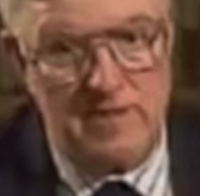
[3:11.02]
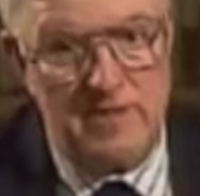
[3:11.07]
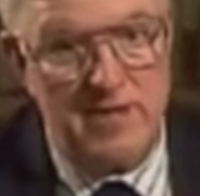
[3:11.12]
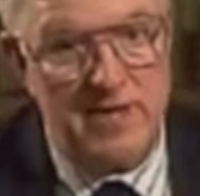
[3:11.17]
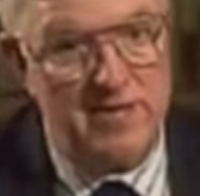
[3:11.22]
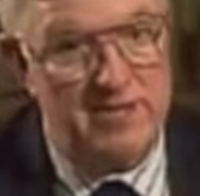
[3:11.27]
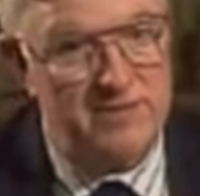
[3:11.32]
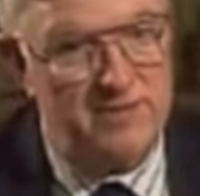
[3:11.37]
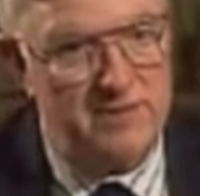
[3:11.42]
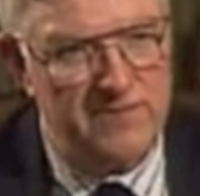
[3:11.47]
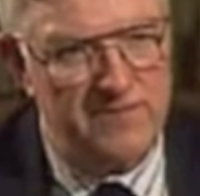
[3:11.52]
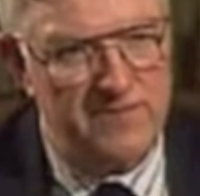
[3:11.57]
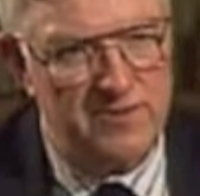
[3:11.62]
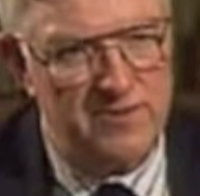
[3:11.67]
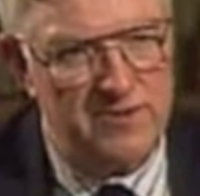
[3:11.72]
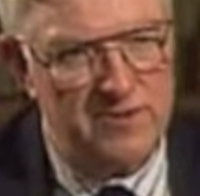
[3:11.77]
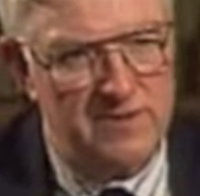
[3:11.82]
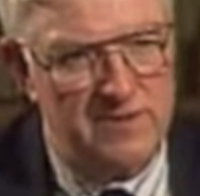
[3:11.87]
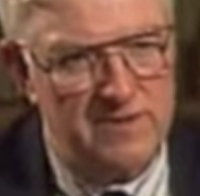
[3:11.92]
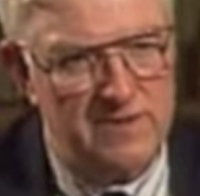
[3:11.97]
asked me at
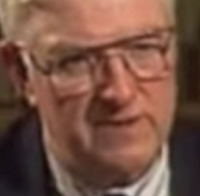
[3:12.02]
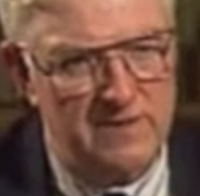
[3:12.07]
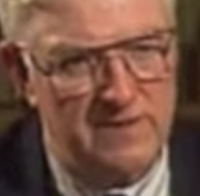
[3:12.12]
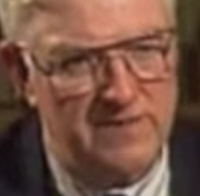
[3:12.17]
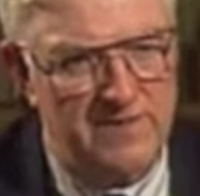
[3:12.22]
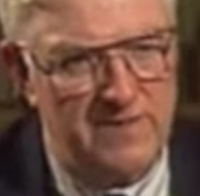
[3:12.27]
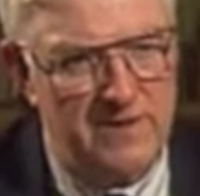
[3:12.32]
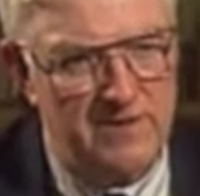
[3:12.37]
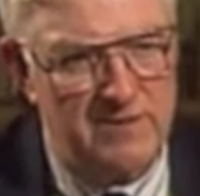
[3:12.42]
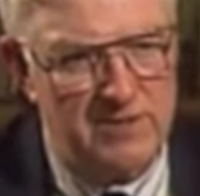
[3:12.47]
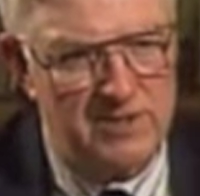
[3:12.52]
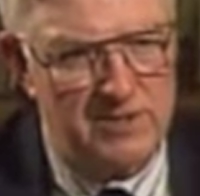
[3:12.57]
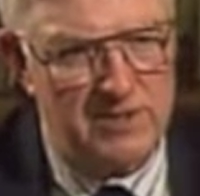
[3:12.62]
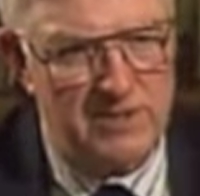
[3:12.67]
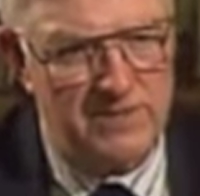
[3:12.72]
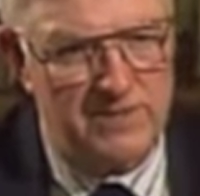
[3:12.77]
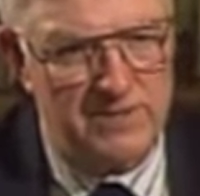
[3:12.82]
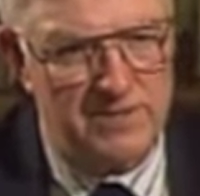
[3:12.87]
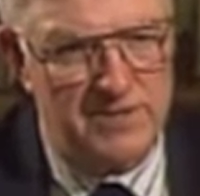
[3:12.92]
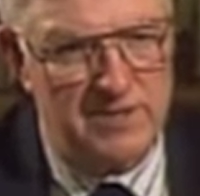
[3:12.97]
first if I would
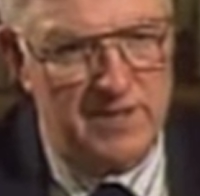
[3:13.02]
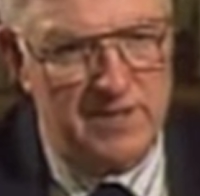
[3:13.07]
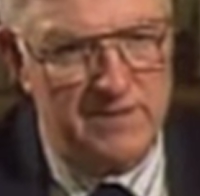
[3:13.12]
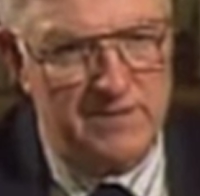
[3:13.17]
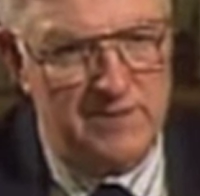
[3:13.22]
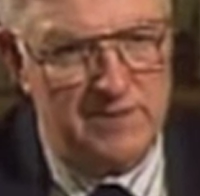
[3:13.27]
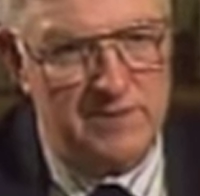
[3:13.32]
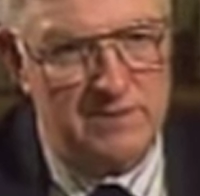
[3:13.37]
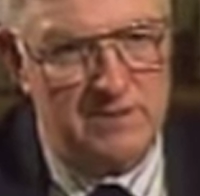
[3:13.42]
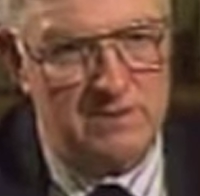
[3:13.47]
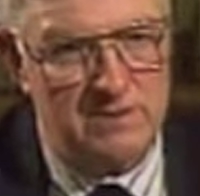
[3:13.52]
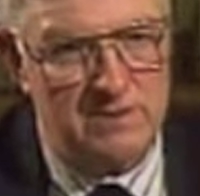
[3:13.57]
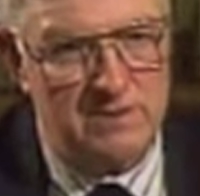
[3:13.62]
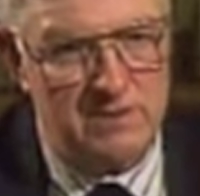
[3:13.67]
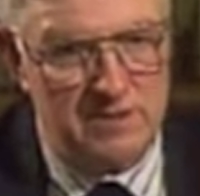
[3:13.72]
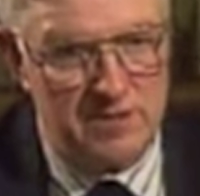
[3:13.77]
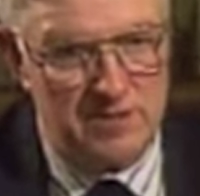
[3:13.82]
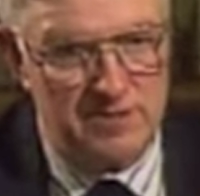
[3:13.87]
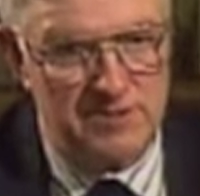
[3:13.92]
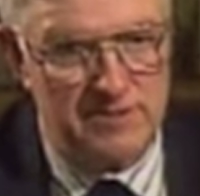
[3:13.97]
accept an assignment to
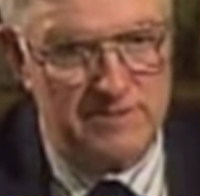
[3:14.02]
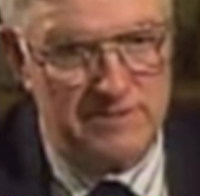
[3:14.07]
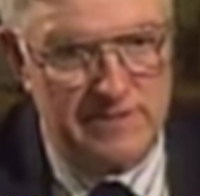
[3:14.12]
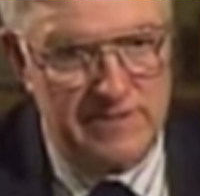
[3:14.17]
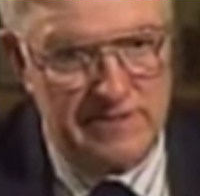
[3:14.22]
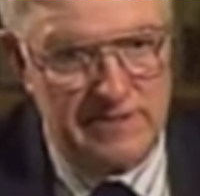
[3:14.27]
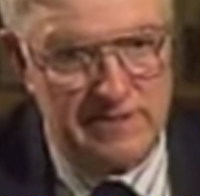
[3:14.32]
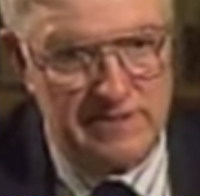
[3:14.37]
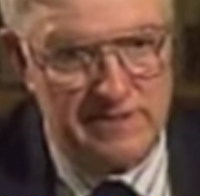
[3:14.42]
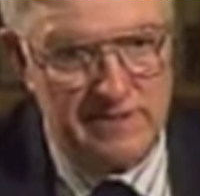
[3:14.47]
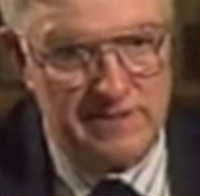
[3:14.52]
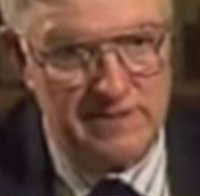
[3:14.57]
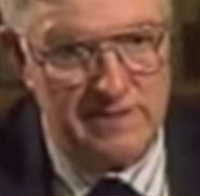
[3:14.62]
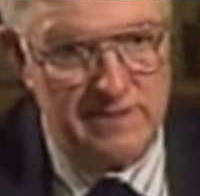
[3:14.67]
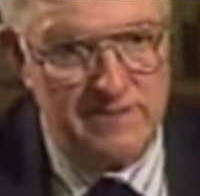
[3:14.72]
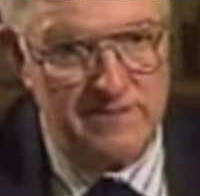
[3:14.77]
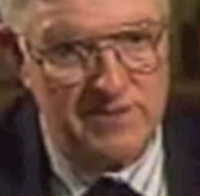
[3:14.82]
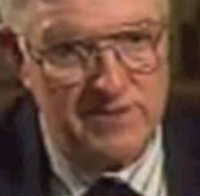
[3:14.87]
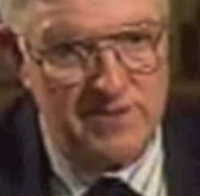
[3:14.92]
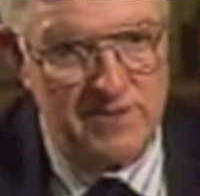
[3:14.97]
kill somebody. He didn't
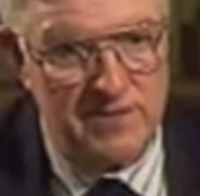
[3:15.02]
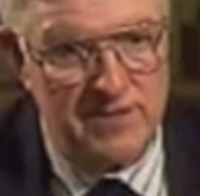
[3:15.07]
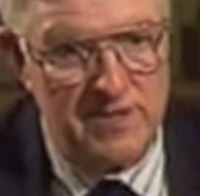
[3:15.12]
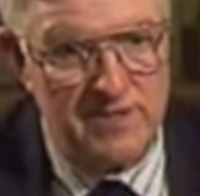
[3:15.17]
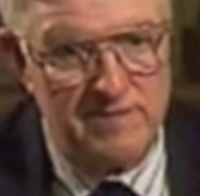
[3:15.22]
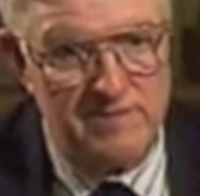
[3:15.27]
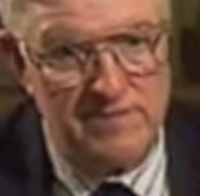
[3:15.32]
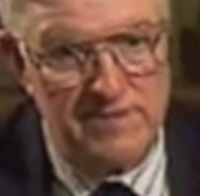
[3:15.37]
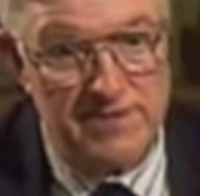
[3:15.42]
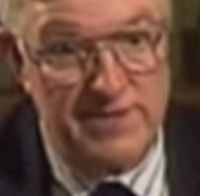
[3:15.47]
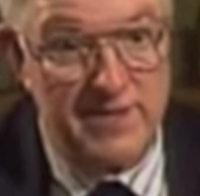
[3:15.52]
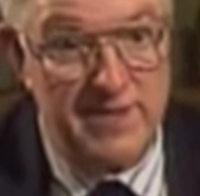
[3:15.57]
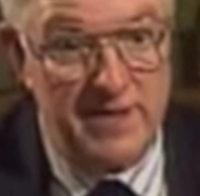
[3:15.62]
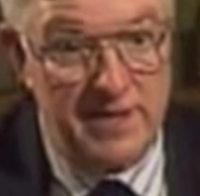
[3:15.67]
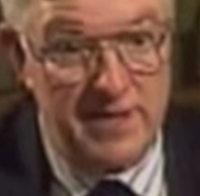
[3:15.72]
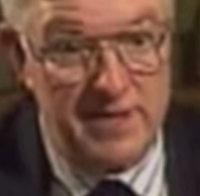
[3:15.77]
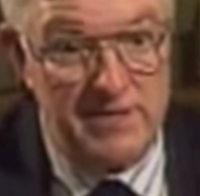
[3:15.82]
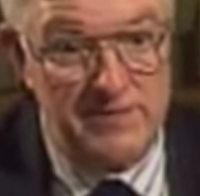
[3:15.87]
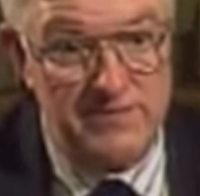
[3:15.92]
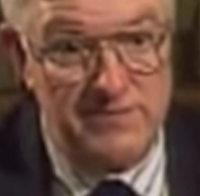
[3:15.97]
give me the name, but then I
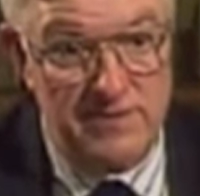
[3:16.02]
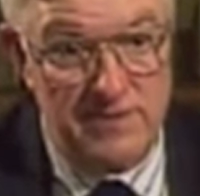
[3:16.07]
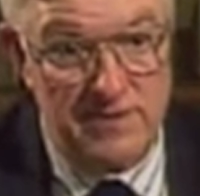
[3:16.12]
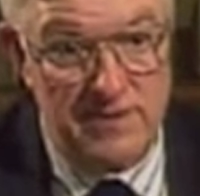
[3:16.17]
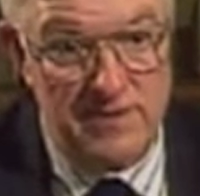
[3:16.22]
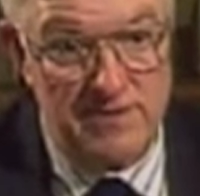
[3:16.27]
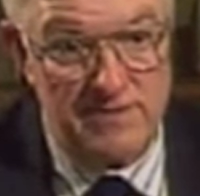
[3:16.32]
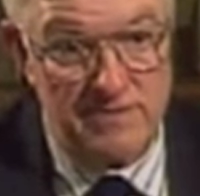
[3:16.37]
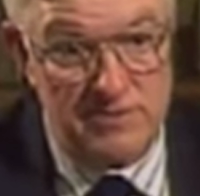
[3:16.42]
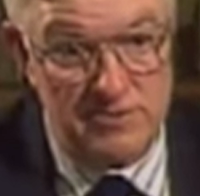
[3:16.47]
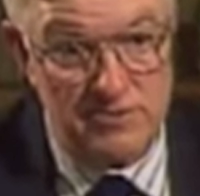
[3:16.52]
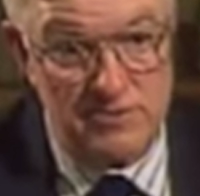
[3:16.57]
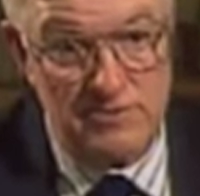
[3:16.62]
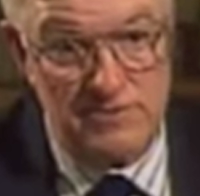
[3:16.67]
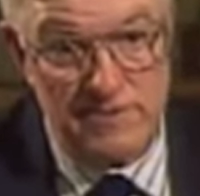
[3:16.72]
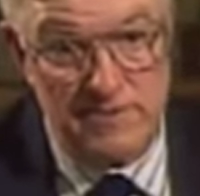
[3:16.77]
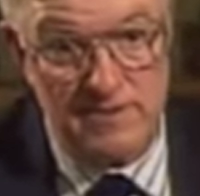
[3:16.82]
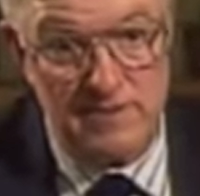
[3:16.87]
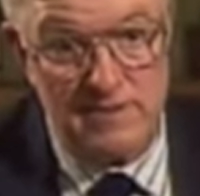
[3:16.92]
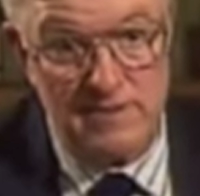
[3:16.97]
asked for the name,
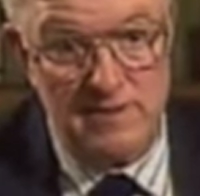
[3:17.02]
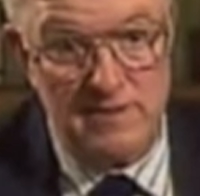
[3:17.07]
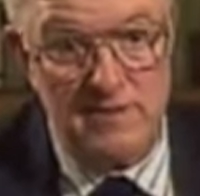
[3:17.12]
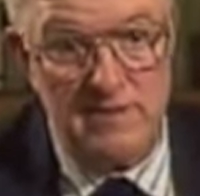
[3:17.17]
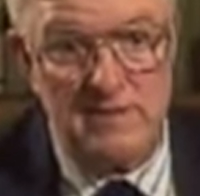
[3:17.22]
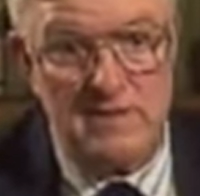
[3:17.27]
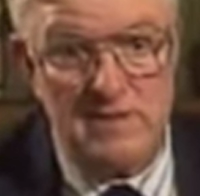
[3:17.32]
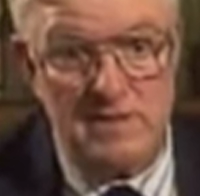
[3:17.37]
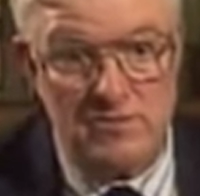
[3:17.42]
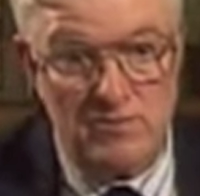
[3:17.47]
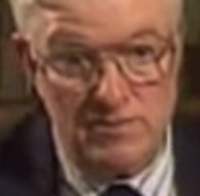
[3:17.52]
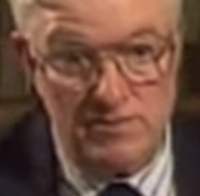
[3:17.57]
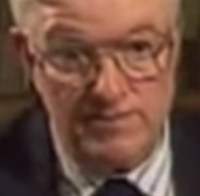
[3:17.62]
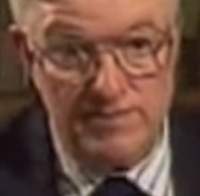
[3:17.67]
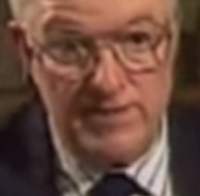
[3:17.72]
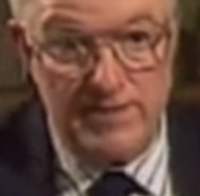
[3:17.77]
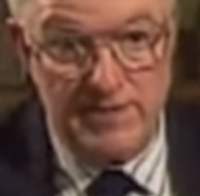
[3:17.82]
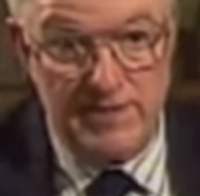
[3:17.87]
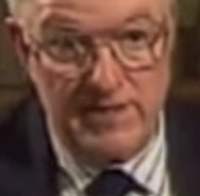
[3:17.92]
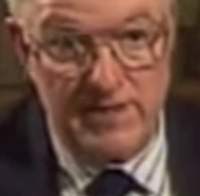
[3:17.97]
assuming it would
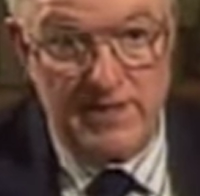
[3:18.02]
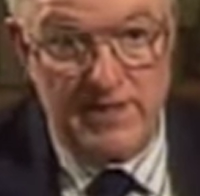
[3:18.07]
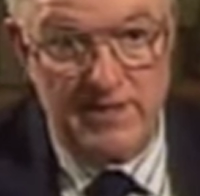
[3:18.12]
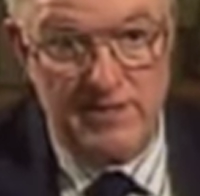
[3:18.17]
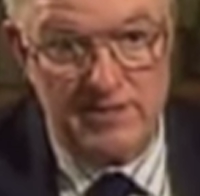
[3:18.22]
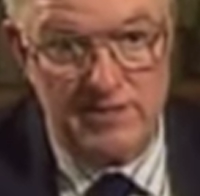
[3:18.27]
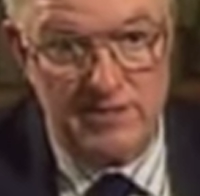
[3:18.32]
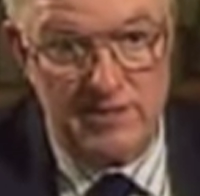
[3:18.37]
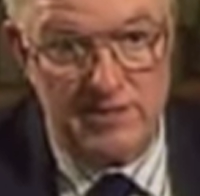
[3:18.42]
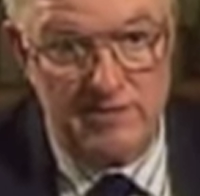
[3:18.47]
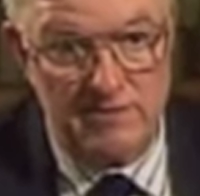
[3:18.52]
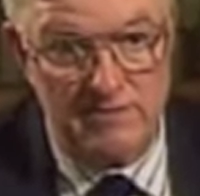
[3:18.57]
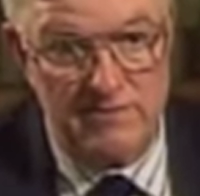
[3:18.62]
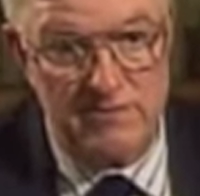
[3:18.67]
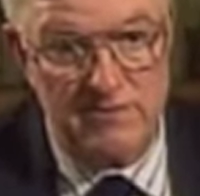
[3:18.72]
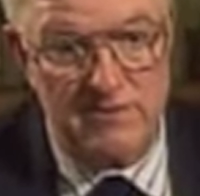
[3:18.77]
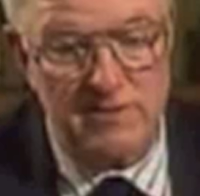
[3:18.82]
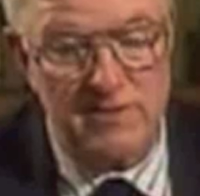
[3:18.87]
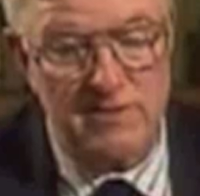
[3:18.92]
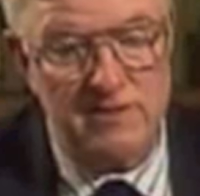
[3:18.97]
be, like I said,
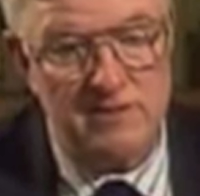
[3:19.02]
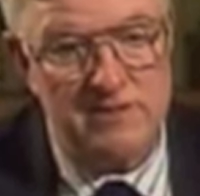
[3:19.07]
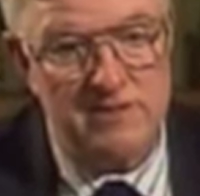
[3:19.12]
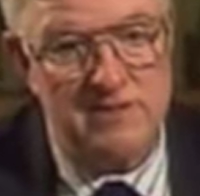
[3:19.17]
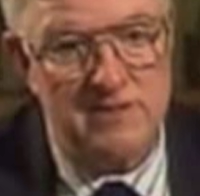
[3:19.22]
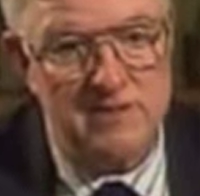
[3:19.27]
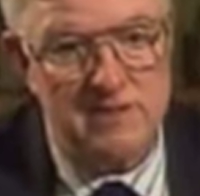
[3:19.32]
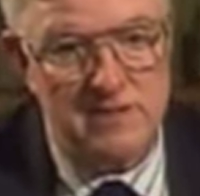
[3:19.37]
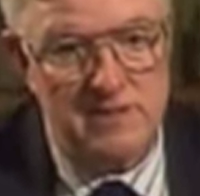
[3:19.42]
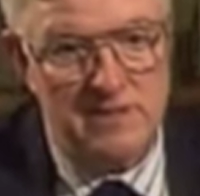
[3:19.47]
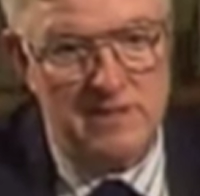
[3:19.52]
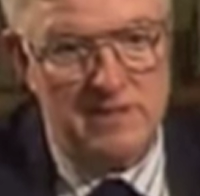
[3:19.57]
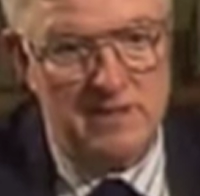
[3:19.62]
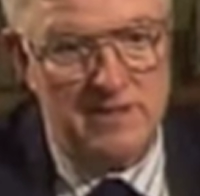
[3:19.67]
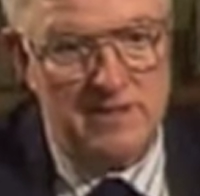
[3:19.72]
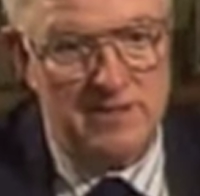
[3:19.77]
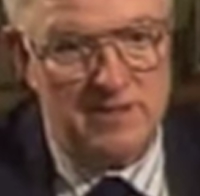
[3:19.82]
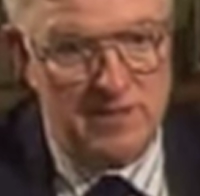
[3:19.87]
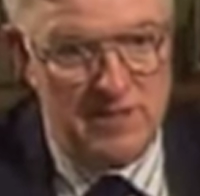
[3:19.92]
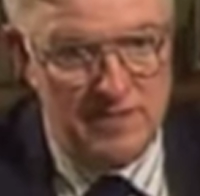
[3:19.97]
overseas.
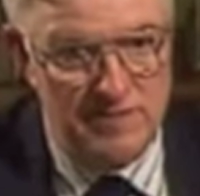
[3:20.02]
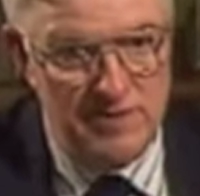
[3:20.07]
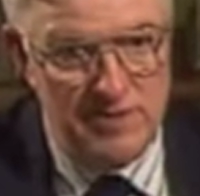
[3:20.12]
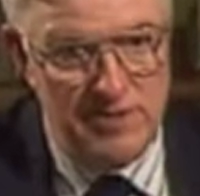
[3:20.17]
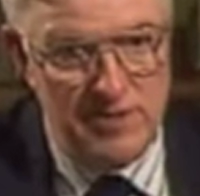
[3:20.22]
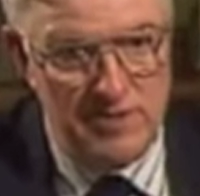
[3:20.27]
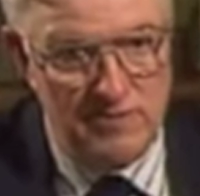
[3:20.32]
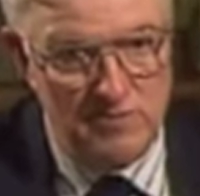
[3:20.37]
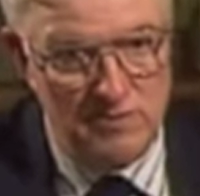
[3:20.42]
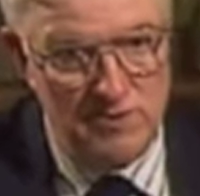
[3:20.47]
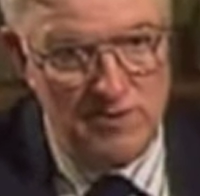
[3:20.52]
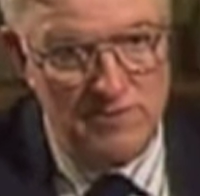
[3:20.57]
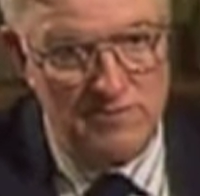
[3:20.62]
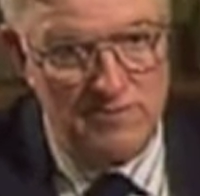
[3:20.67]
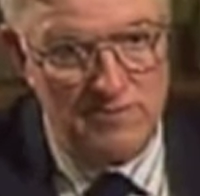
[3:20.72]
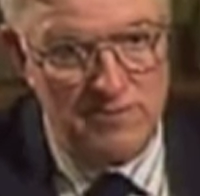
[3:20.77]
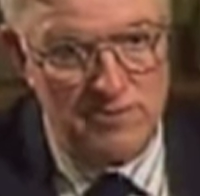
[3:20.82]
And he gave me the name, William Bruce